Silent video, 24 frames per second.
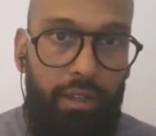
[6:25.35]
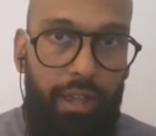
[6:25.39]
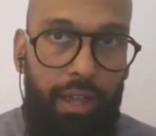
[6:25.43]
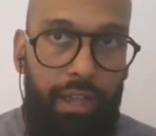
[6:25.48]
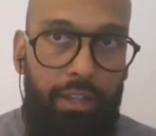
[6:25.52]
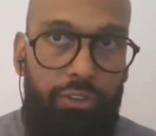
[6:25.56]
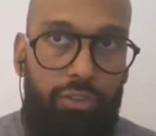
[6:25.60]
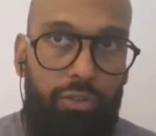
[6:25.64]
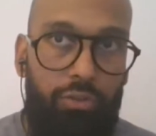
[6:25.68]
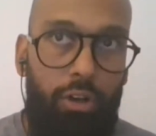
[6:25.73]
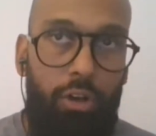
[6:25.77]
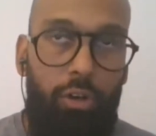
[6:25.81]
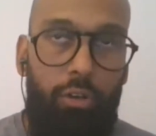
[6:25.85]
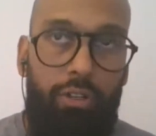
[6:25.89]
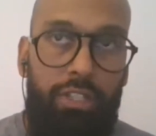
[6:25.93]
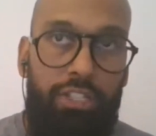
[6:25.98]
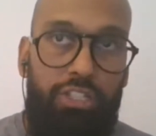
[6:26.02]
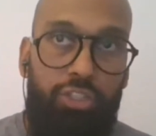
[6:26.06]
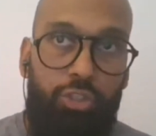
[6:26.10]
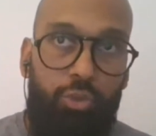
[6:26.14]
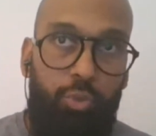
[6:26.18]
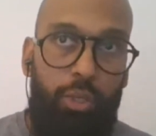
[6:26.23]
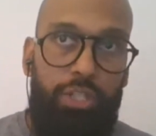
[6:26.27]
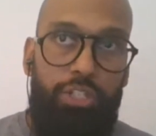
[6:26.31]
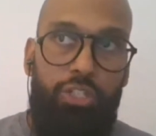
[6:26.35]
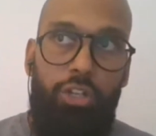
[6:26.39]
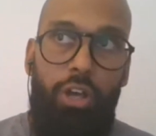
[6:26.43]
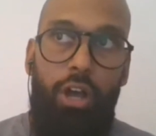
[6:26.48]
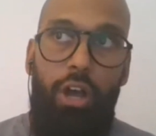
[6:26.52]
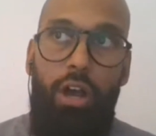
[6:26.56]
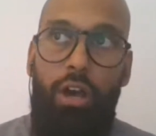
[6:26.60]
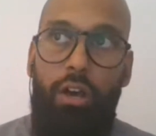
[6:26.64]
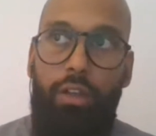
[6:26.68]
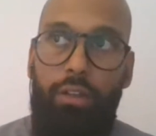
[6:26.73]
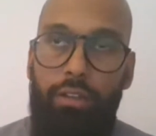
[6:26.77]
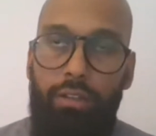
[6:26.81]
and to only switch
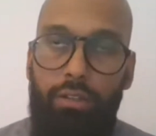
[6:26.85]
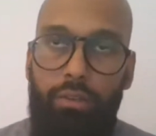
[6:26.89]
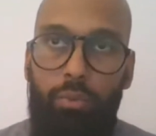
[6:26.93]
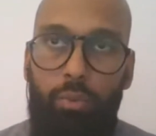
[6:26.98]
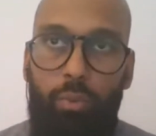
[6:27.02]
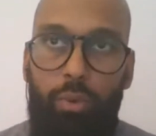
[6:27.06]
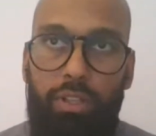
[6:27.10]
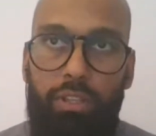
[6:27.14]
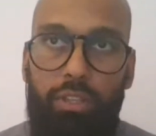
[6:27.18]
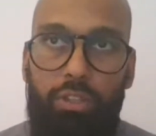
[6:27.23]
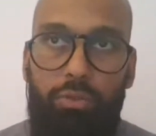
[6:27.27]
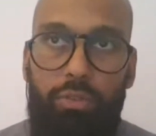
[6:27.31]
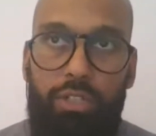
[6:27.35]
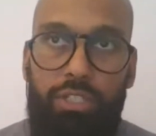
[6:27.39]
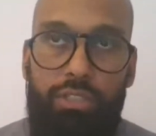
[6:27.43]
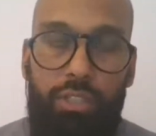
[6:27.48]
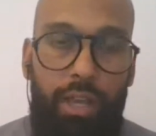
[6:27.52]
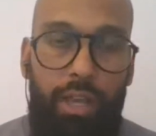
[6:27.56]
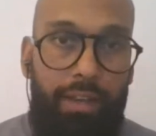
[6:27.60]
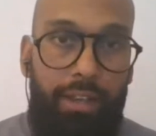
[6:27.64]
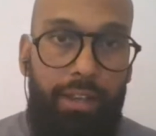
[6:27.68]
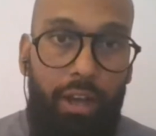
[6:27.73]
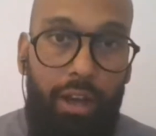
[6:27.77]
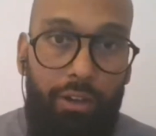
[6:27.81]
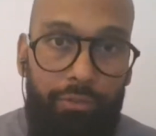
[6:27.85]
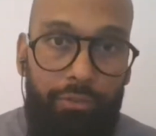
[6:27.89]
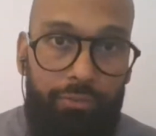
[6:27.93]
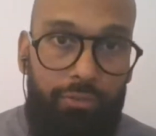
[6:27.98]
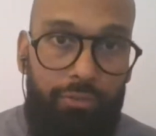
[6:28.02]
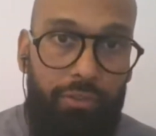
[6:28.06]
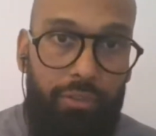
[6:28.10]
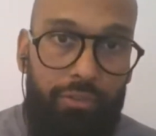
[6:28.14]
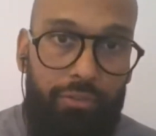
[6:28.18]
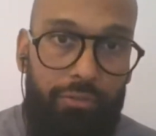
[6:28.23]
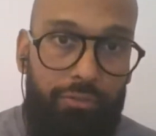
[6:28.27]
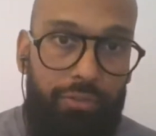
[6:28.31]
on when there is enough
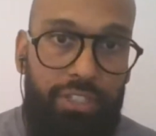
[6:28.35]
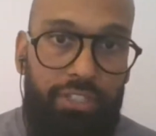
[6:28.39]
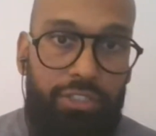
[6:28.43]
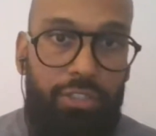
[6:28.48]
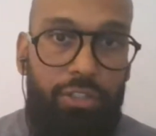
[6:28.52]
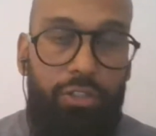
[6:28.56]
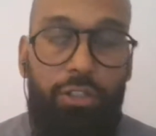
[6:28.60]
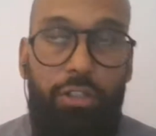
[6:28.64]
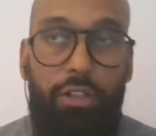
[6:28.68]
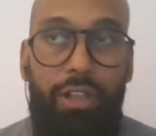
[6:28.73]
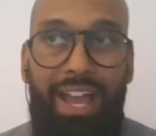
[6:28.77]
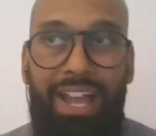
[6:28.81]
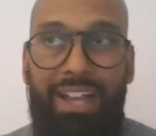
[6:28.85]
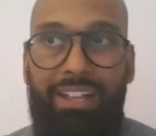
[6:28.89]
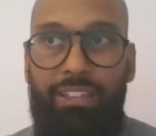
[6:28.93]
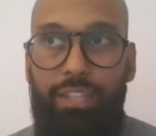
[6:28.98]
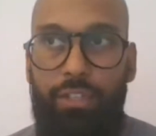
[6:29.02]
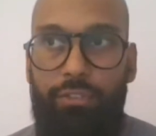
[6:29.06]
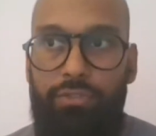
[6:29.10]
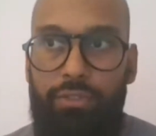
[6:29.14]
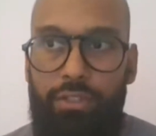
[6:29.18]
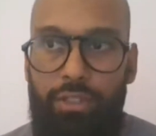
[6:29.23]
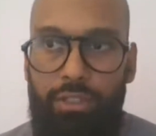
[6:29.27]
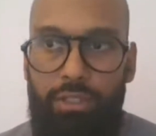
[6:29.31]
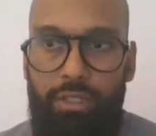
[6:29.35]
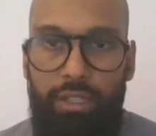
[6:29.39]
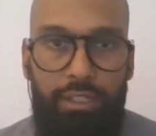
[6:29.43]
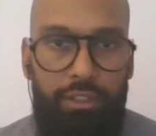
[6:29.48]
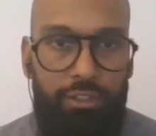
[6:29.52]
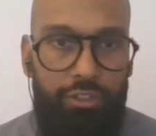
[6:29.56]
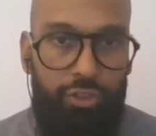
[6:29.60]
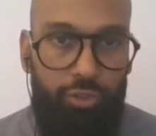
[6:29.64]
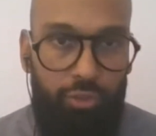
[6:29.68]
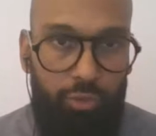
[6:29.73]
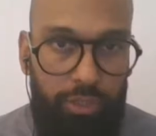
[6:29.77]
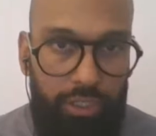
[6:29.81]
physical activity in
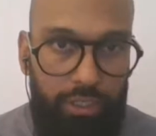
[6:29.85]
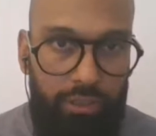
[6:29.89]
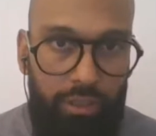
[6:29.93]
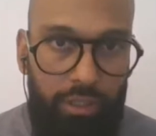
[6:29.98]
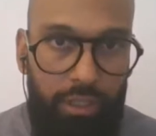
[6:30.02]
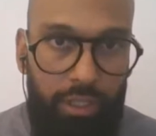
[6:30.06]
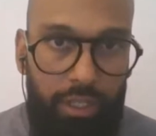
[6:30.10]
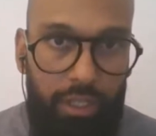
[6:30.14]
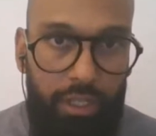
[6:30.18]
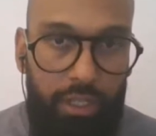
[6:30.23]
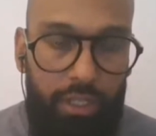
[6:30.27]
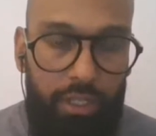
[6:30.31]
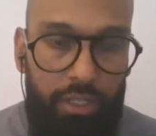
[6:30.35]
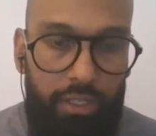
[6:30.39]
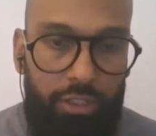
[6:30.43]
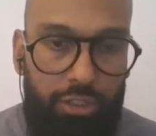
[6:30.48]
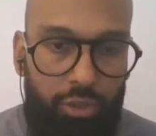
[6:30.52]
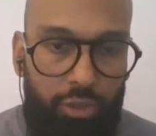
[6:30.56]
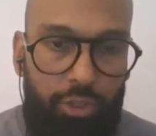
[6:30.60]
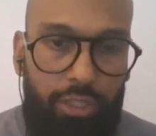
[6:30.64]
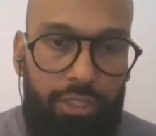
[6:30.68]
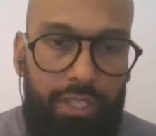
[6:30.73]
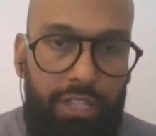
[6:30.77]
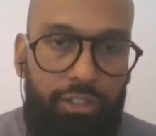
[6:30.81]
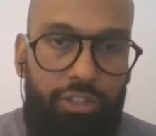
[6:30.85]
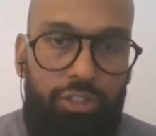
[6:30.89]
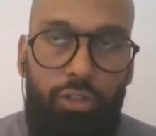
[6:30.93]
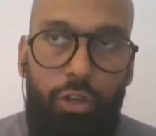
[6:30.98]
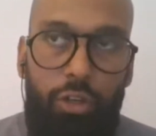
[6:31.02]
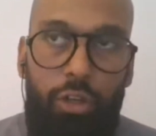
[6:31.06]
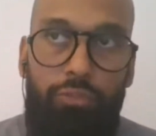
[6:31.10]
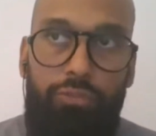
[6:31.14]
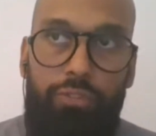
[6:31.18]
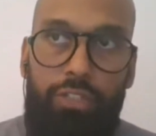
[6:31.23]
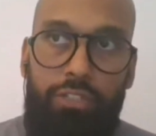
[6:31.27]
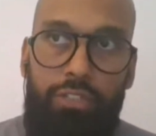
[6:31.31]
the street. So you can
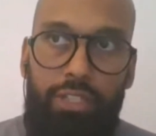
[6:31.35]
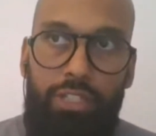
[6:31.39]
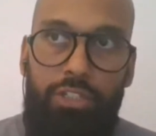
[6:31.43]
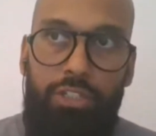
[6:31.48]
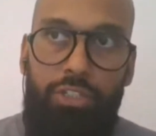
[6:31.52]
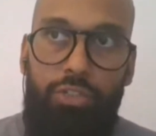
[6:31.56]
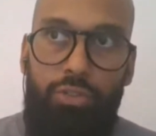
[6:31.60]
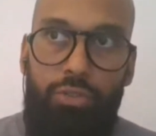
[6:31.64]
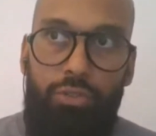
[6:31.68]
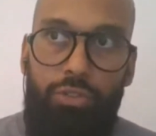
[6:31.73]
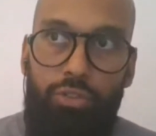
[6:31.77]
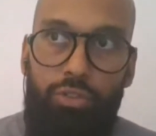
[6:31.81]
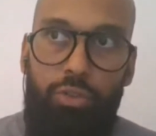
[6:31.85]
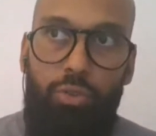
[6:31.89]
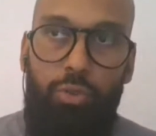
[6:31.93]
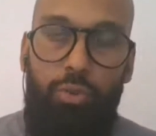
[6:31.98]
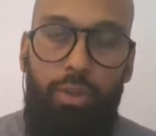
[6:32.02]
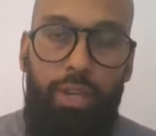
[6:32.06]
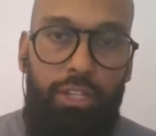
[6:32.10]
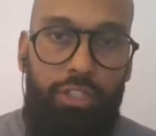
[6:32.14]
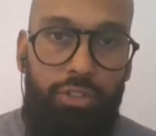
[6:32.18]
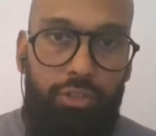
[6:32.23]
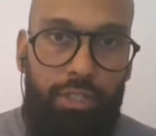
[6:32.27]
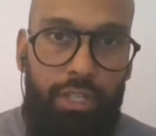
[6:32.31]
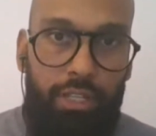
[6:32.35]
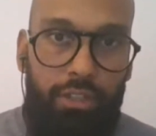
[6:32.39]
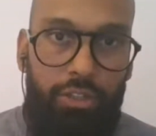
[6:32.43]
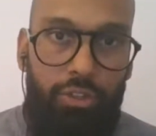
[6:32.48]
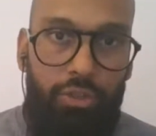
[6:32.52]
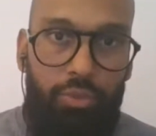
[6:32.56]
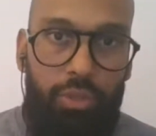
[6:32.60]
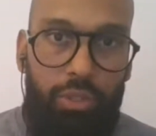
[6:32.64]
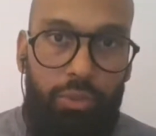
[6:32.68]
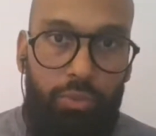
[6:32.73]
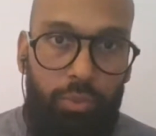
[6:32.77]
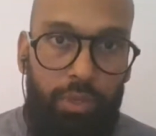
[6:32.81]
solve this issue in 2 ways. You can
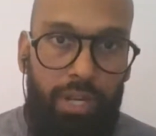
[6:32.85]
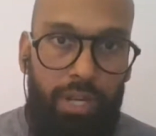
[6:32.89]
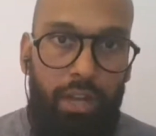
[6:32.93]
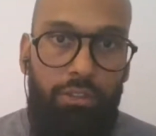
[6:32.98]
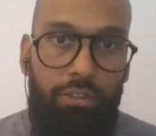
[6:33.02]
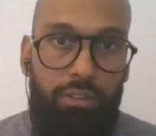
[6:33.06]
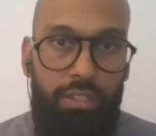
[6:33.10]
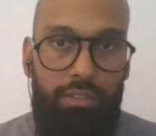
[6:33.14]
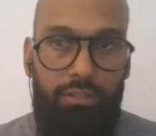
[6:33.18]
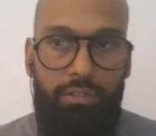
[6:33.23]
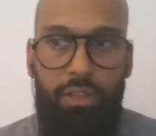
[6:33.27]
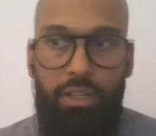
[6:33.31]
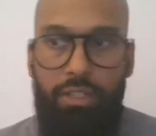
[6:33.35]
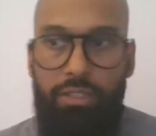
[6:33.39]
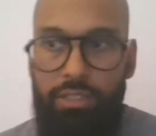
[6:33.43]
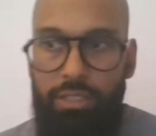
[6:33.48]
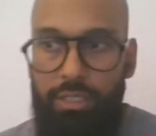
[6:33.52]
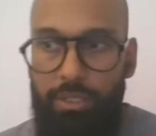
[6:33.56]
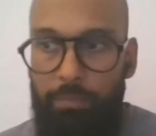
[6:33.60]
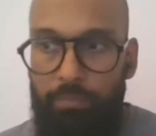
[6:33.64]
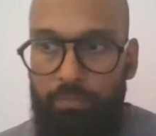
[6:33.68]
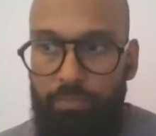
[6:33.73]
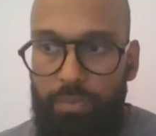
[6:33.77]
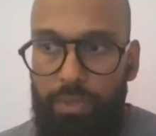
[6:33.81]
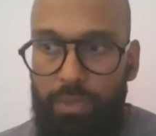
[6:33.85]
do it without technology,